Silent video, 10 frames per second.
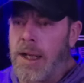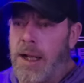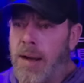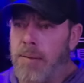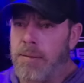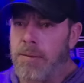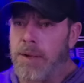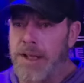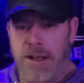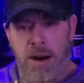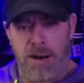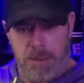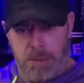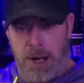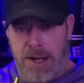um, it's hard
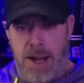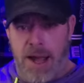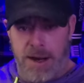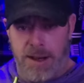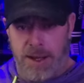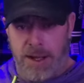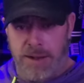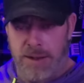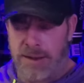to break out of that.